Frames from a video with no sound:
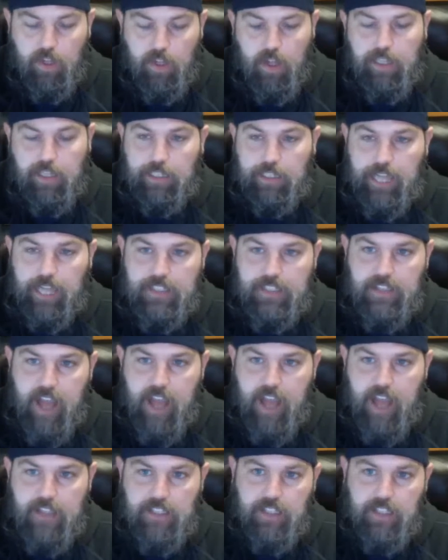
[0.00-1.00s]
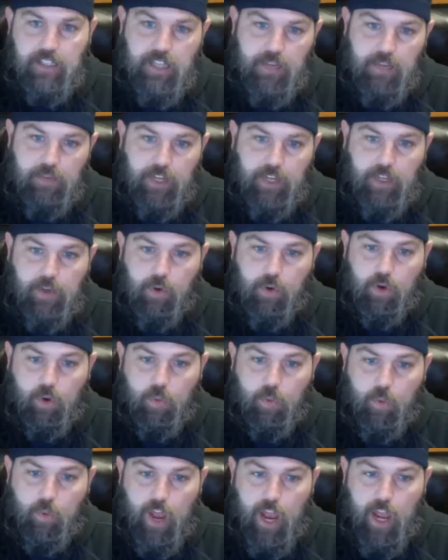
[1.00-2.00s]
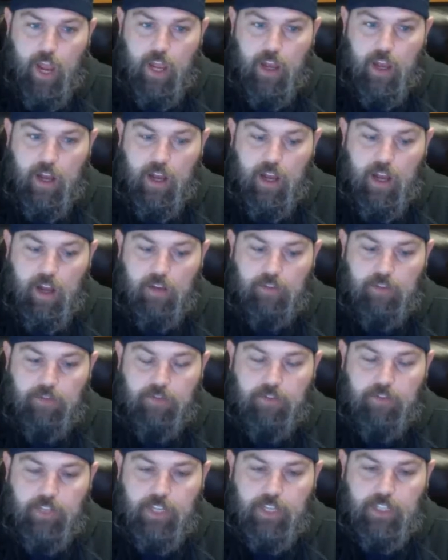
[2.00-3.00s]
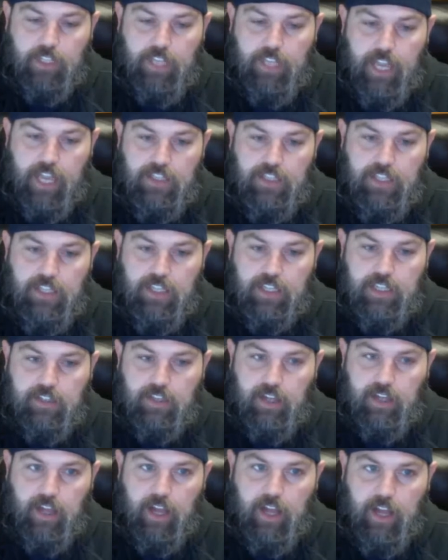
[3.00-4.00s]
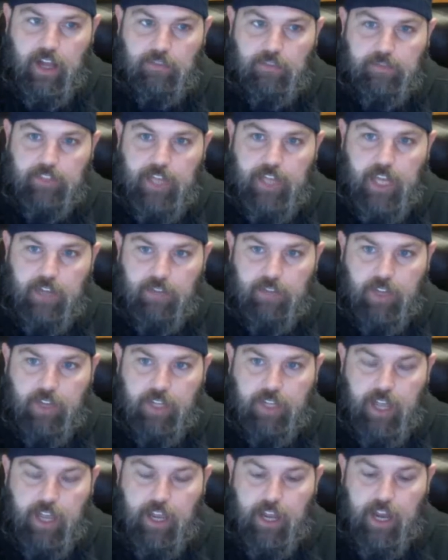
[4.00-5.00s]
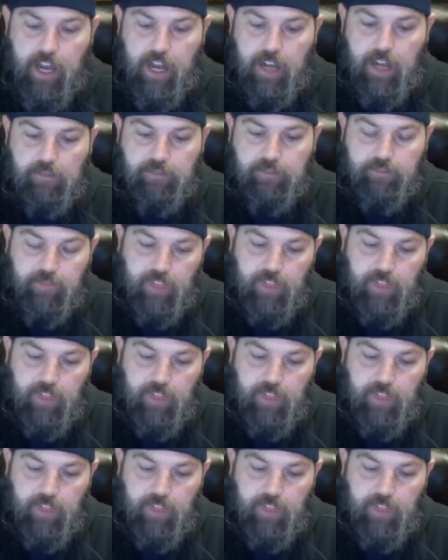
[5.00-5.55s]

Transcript: and less as a gimmick or way of engaging kind of like a